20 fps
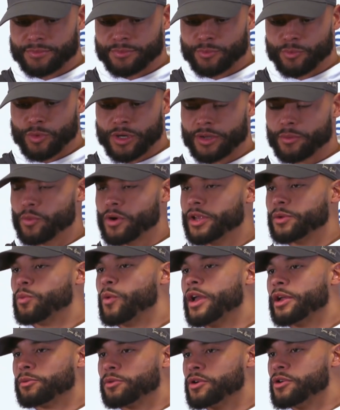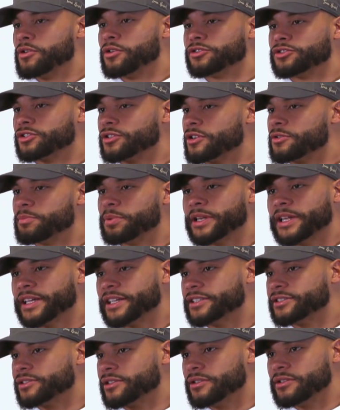what went wrong on certain
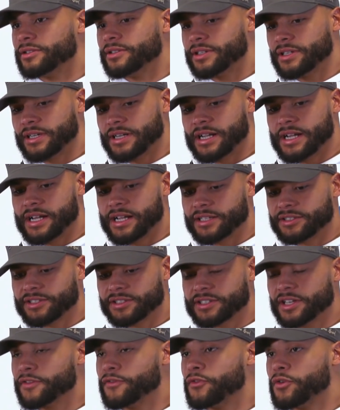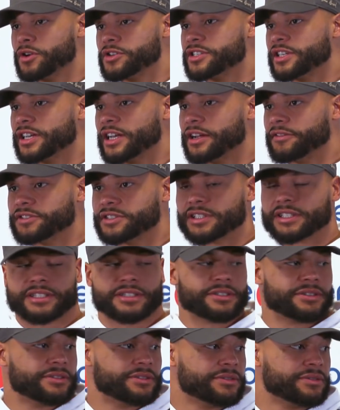plays. So just unfortunate, obviously.
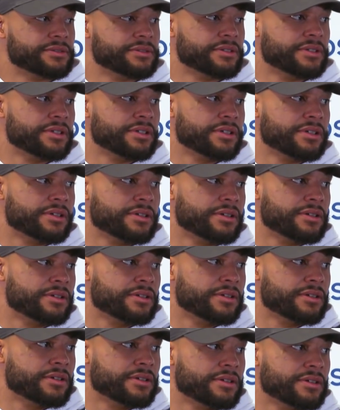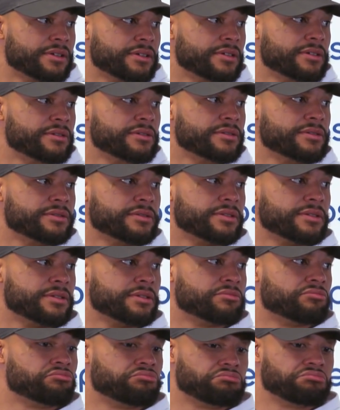Is this a time where a quick turnaround is a
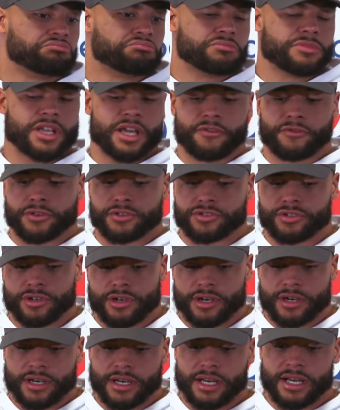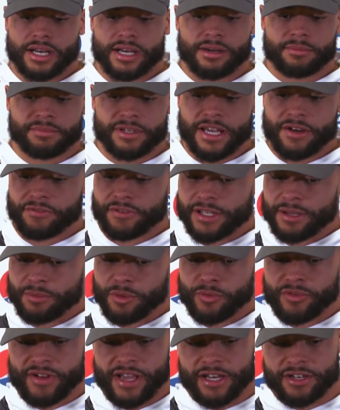good thing? Yeah, for sure. Definitely. I
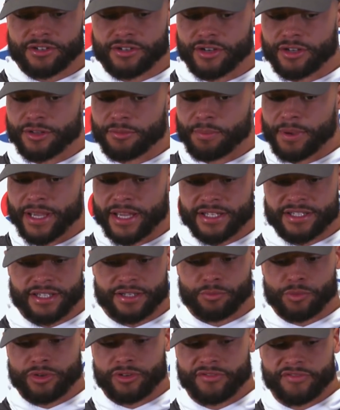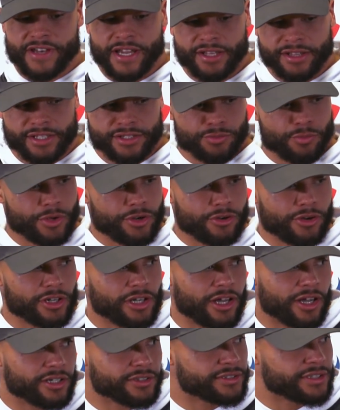mean, we've got to turn the page, and we would have done this win or
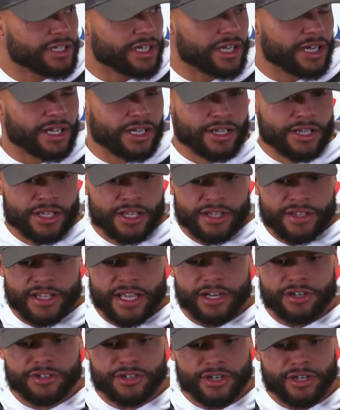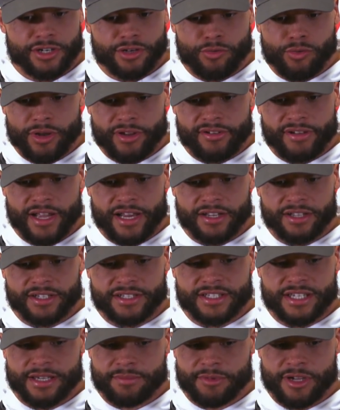loss. Got to turn it quick. We got a
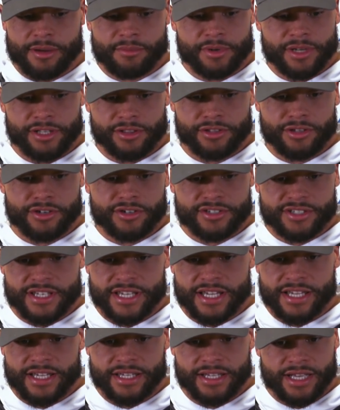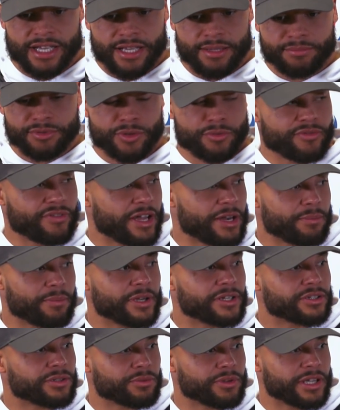good team coming in Thursday, so we've got to
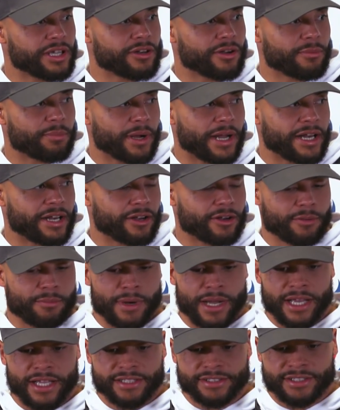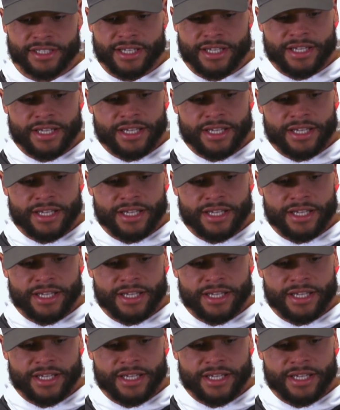make sure we're getting our body and our minds